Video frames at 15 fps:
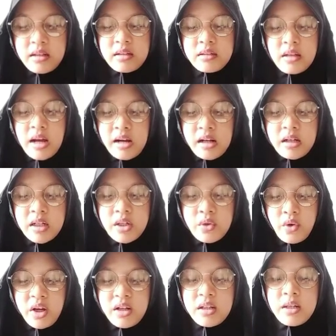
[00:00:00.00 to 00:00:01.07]
during the
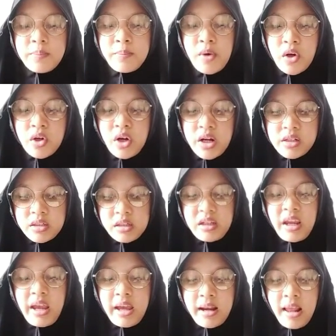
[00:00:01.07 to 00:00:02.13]
Great Democracy
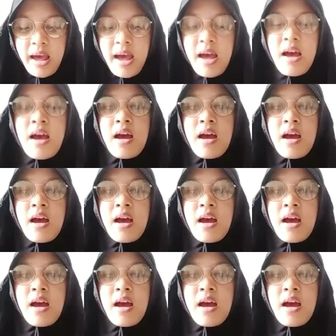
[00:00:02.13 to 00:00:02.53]
era,